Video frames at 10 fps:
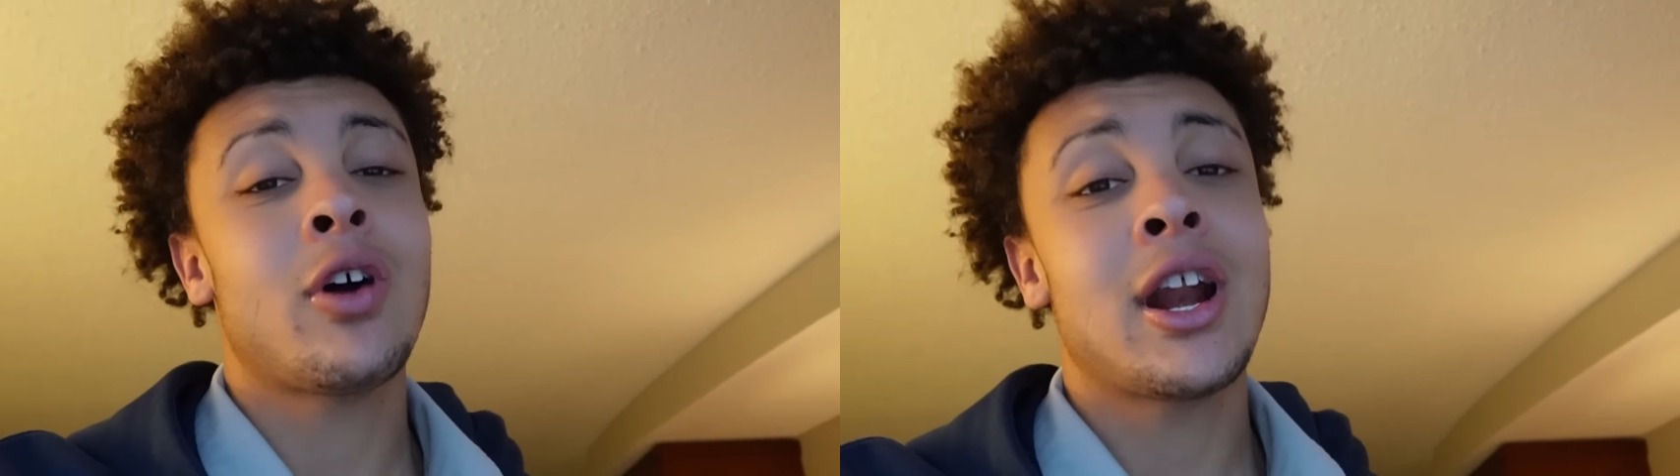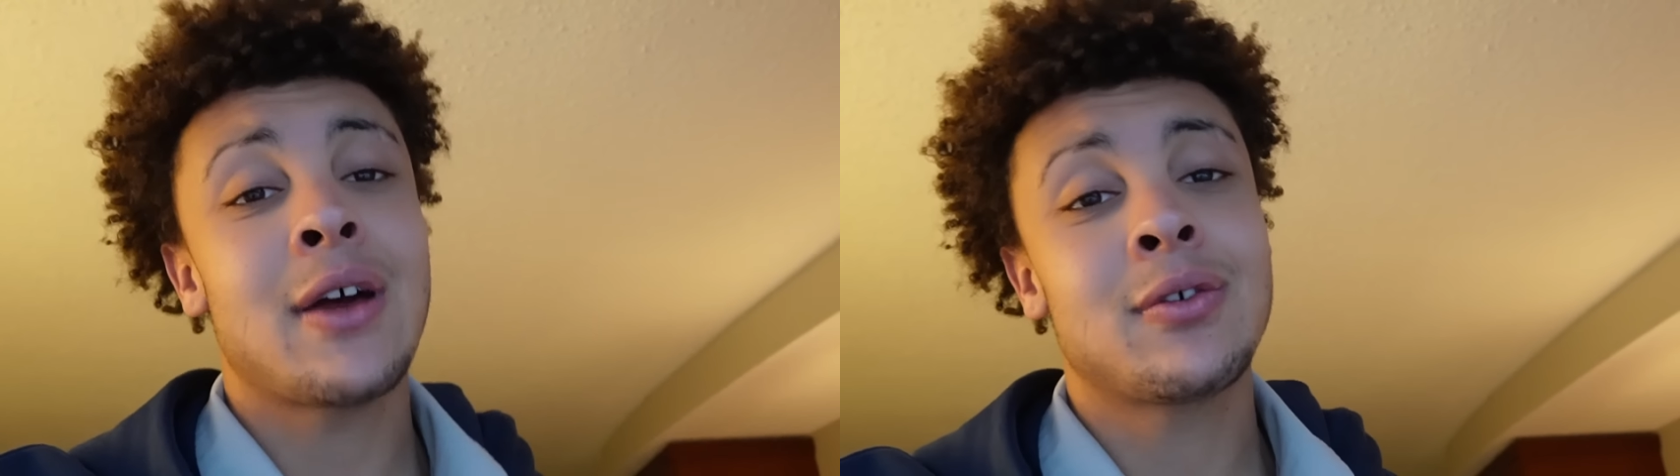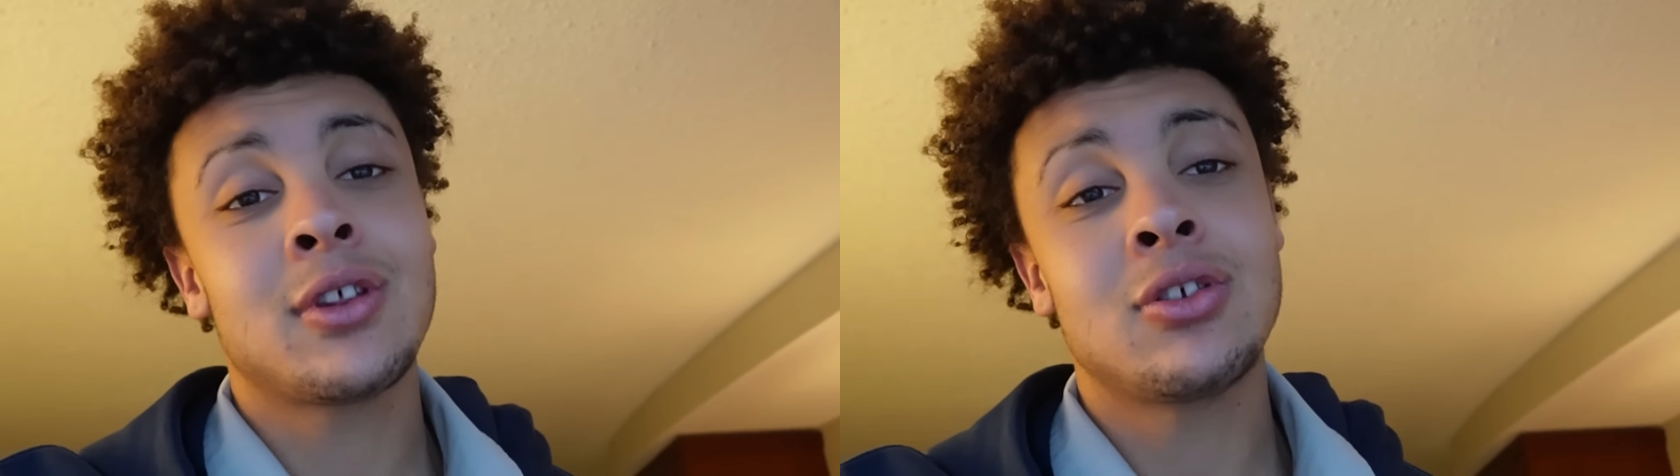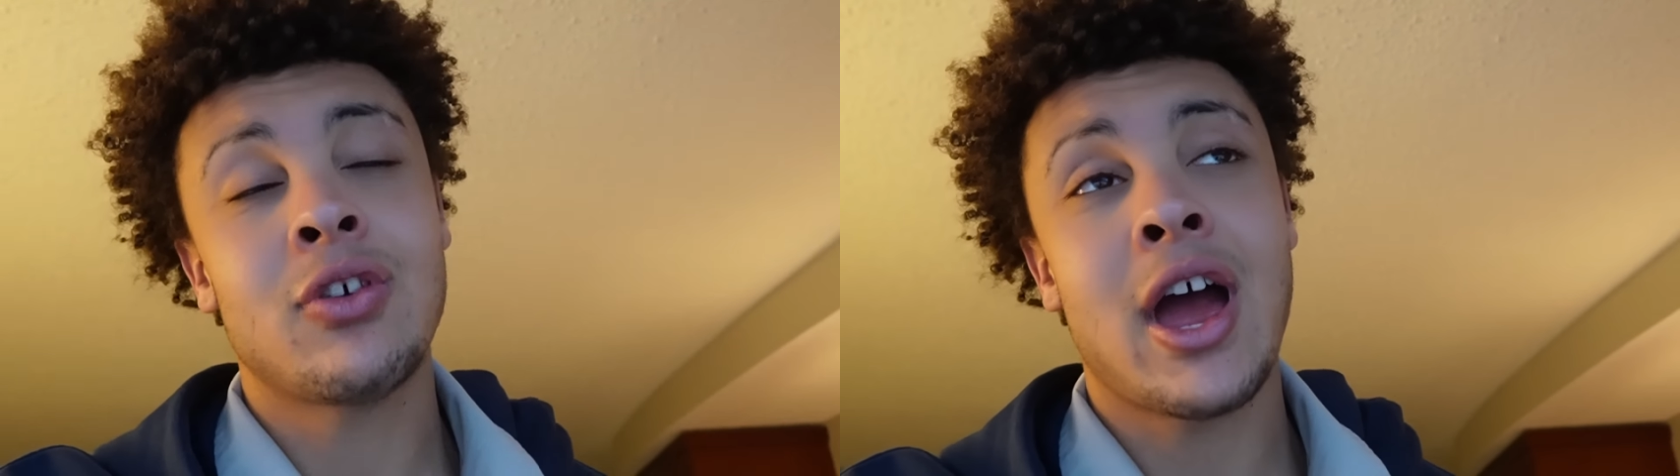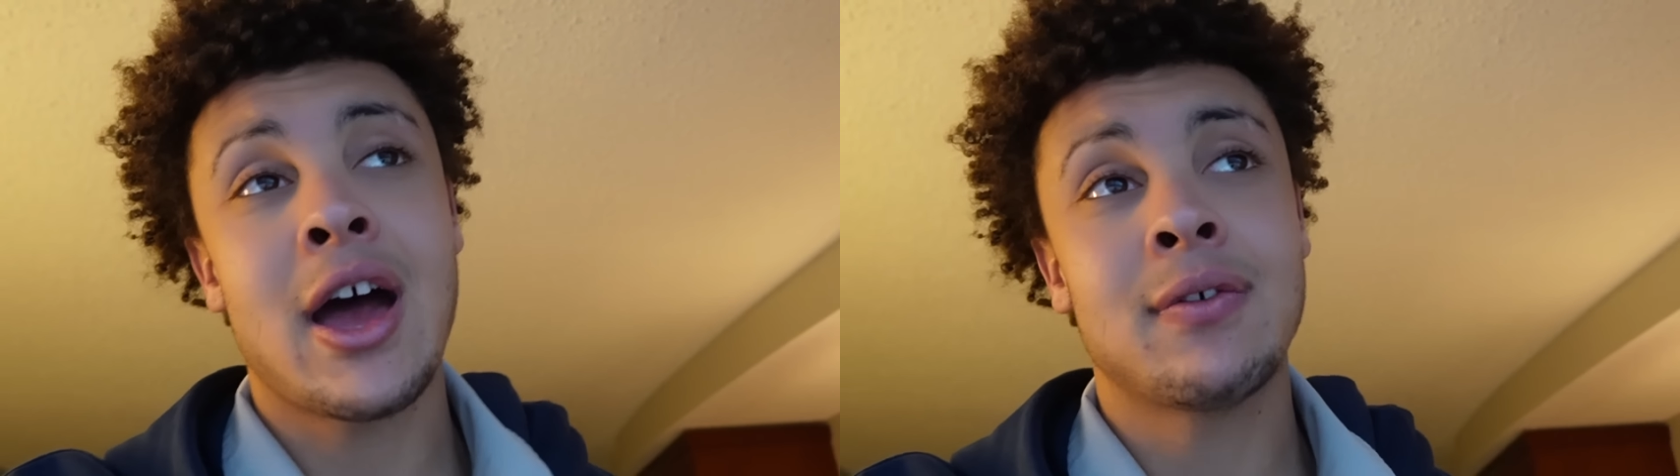right after the
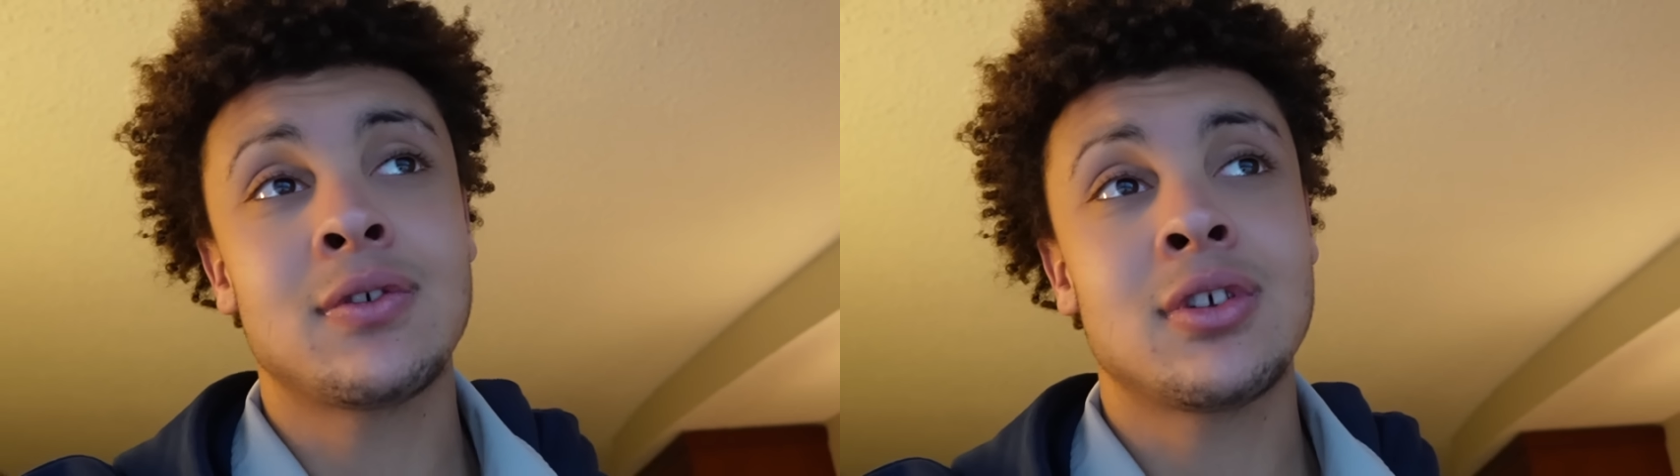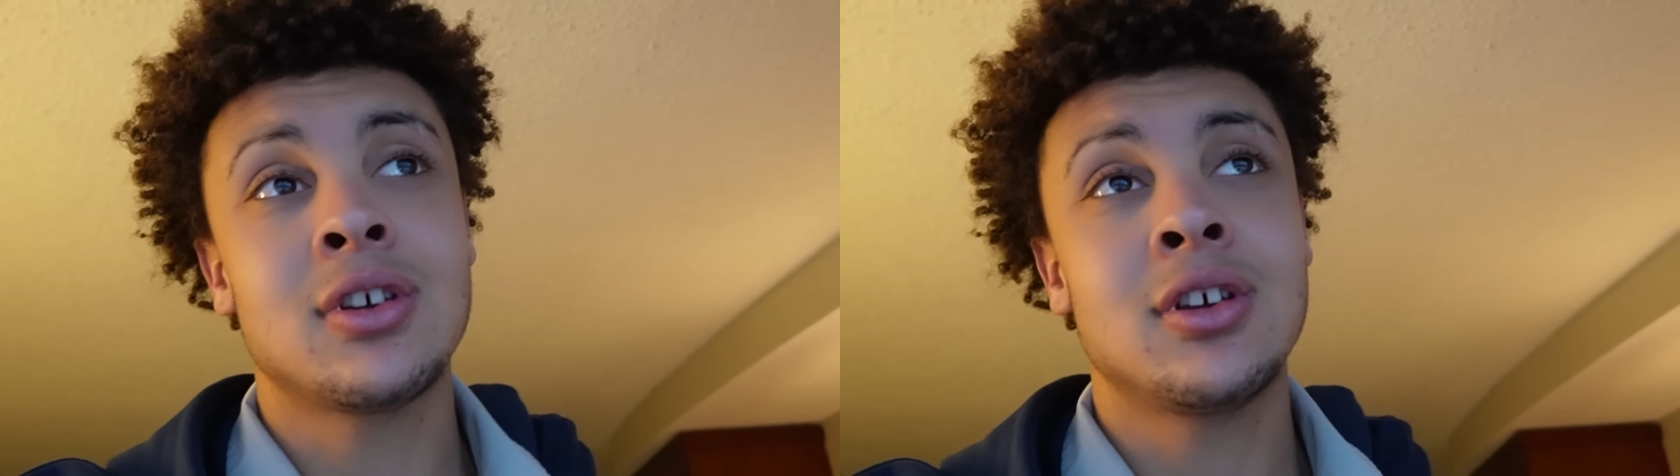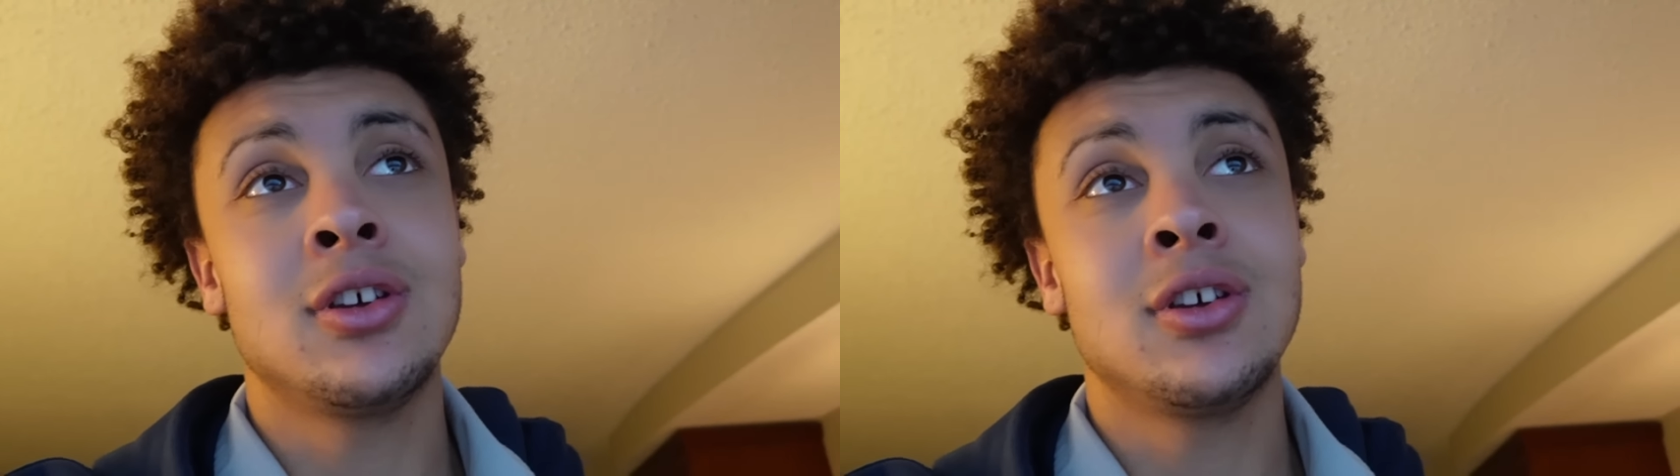draft,